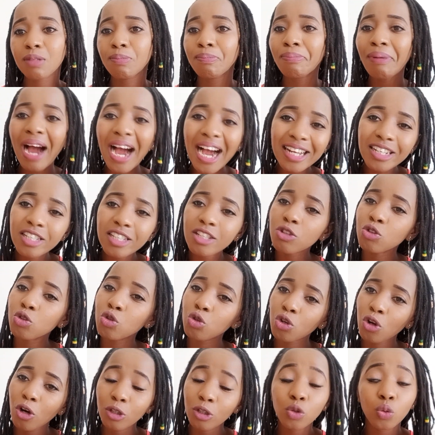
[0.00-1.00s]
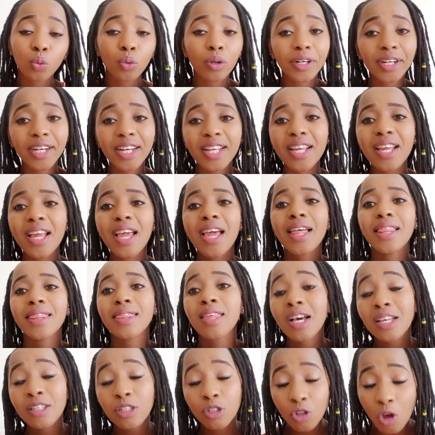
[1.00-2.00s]
But do not worry,
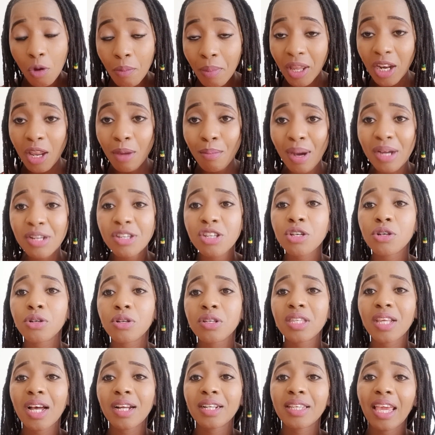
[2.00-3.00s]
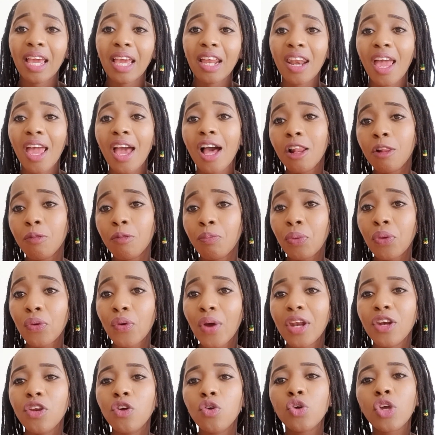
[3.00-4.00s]
there are so many materials that can help you,
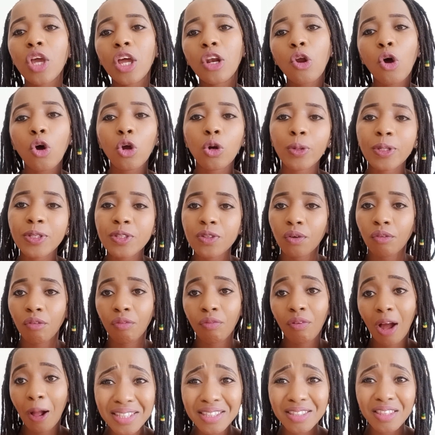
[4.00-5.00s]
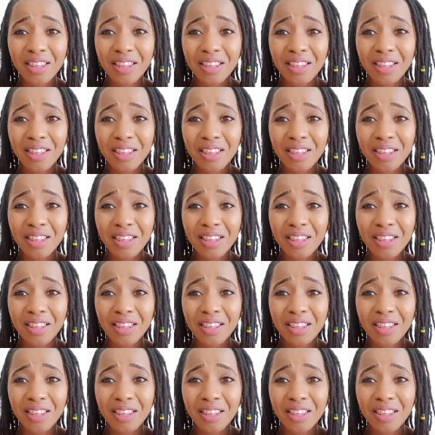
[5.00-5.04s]
and you can always refer.